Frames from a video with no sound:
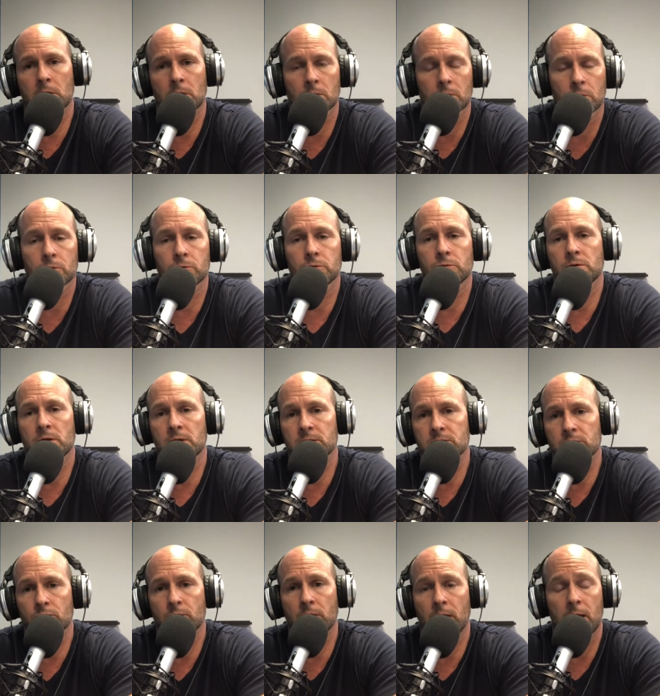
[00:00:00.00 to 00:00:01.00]
go do
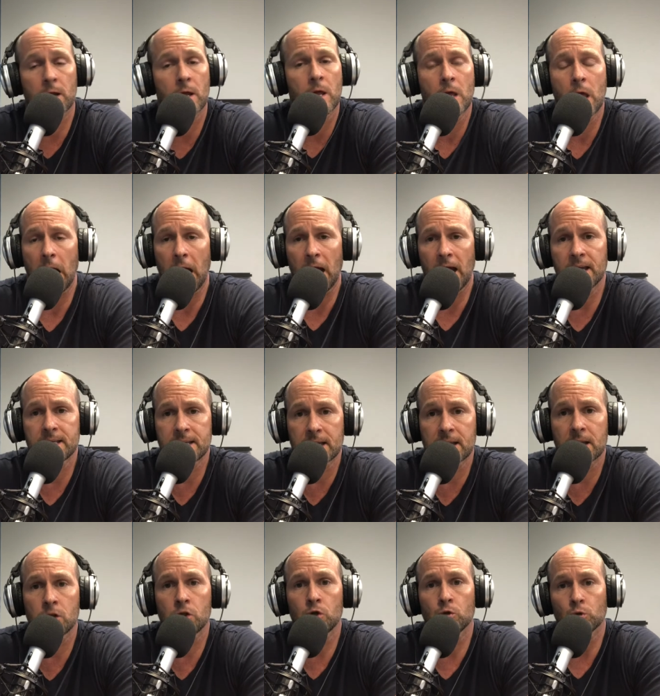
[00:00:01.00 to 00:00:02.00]
this or that. I
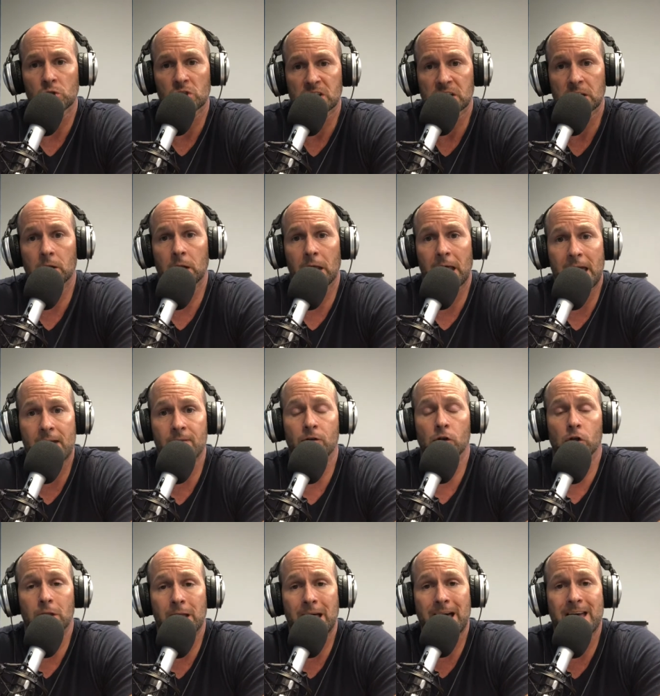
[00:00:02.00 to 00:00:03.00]
get it. You still have a
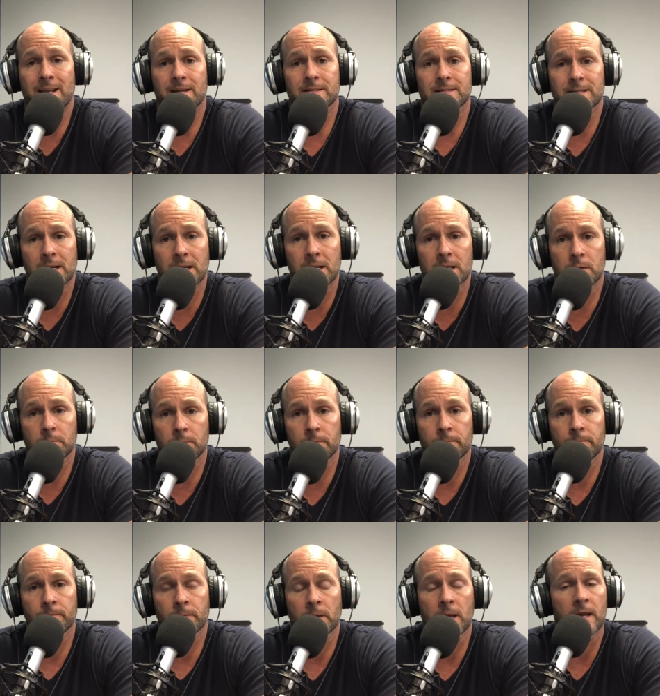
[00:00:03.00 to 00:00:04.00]
lot of time.
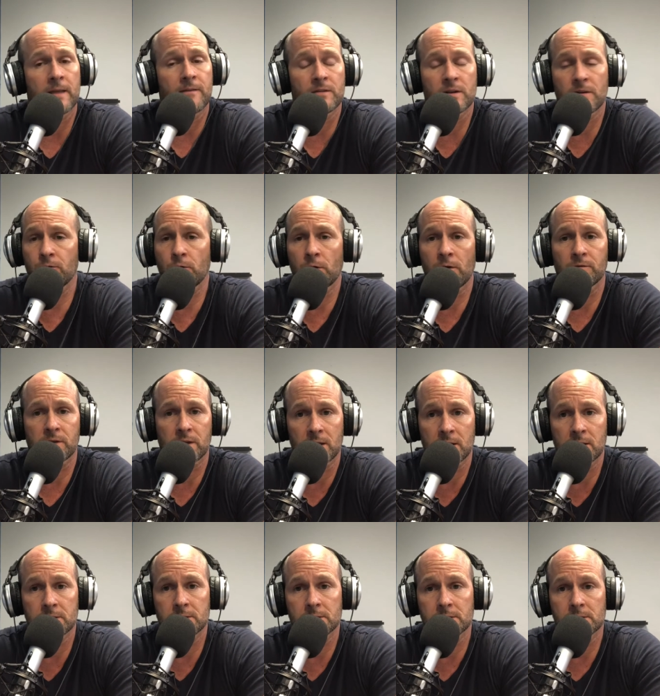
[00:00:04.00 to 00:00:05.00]
Even if you have
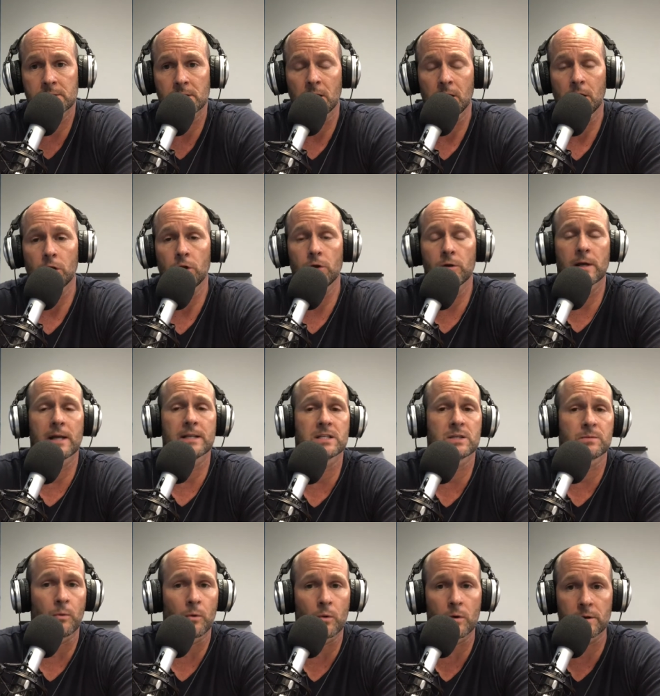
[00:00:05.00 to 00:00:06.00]
kids, you got
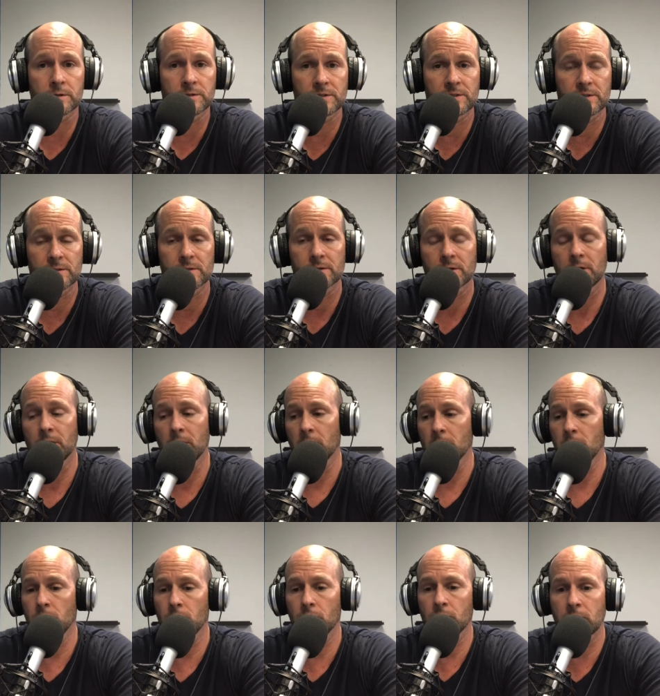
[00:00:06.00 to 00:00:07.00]
sports,
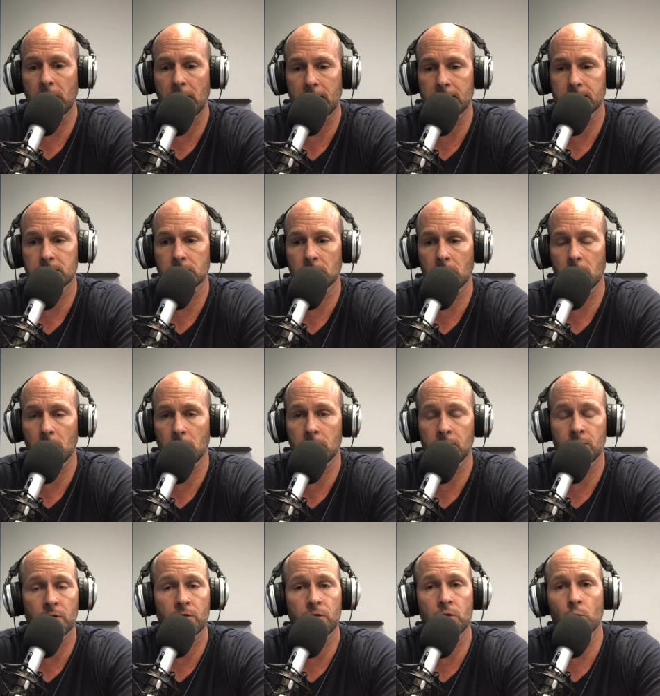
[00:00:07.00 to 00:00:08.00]
you've got,
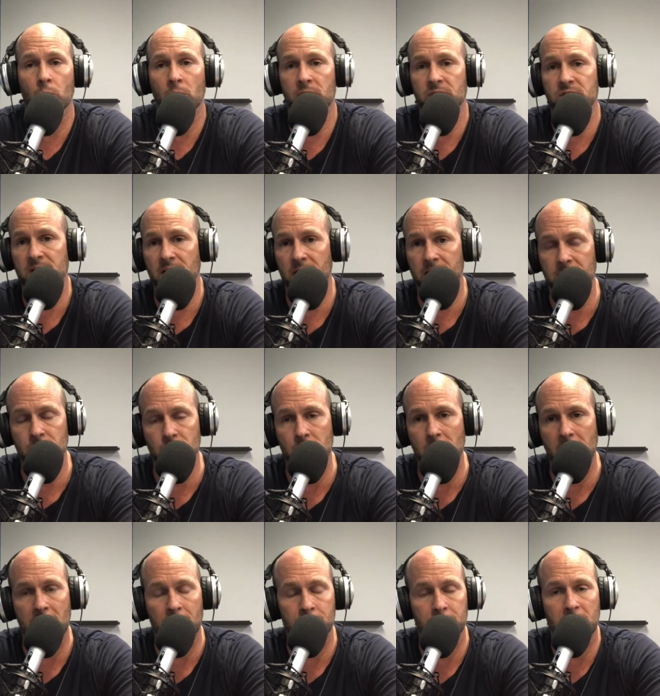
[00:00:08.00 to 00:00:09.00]
even if you work a second
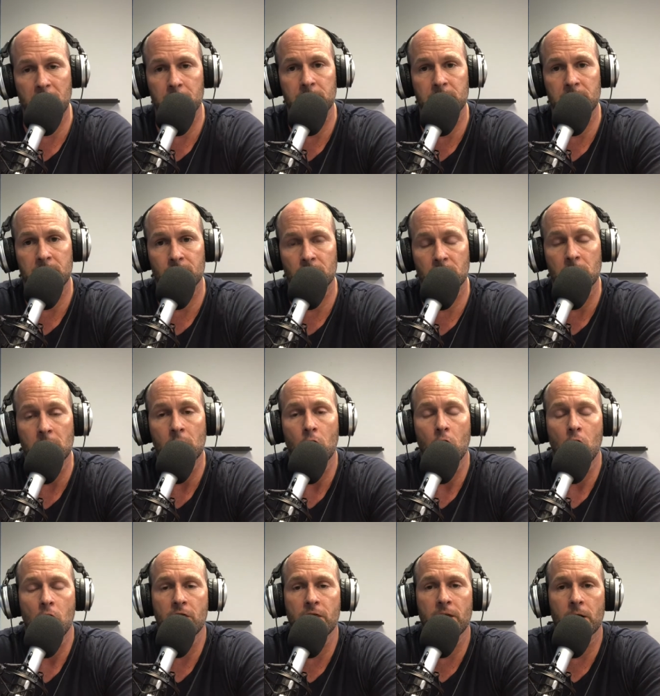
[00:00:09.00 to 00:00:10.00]
job, maybe even,
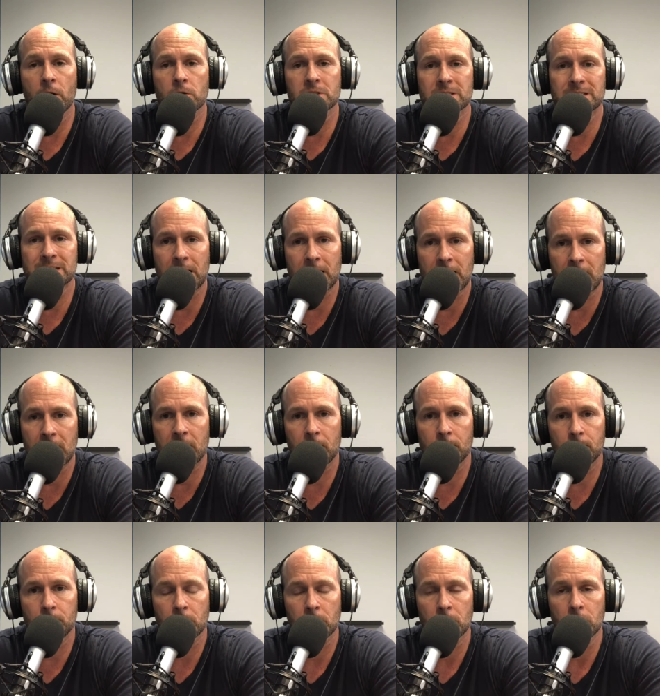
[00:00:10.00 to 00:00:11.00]
there's
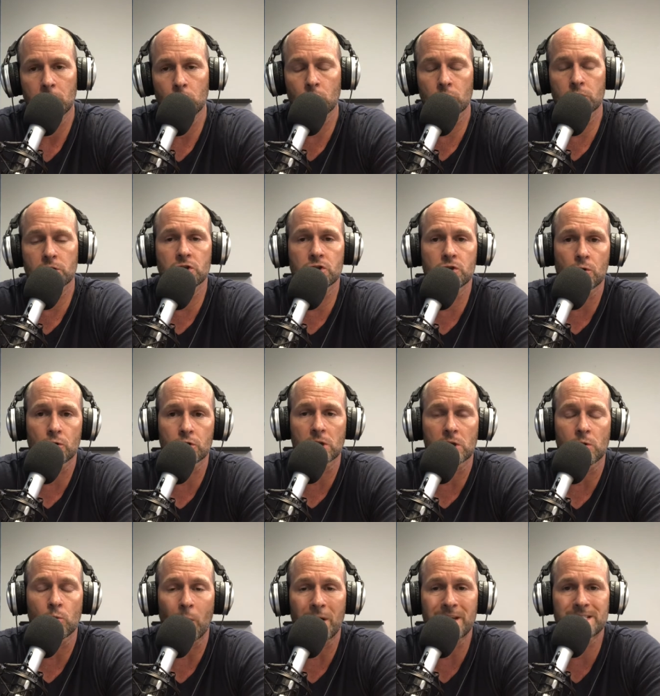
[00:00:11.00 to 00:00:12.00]
time. You're just
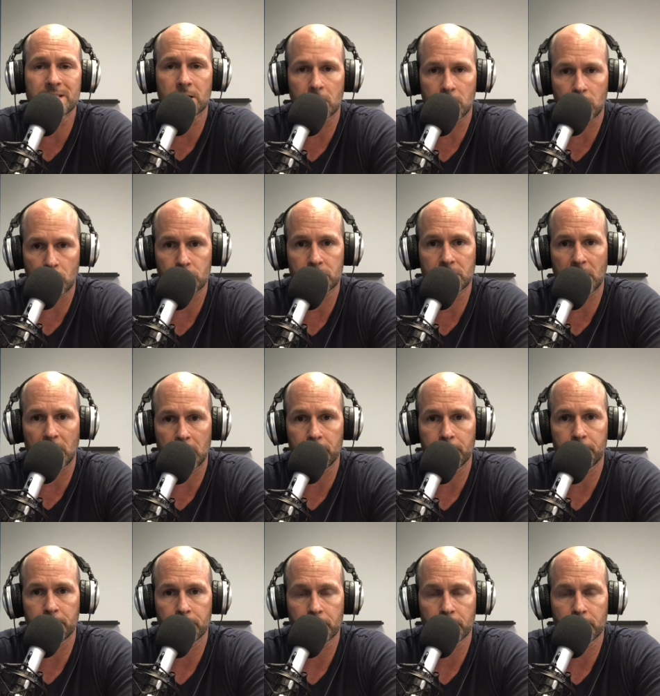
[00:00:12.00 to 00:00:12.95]
usually wasting your time.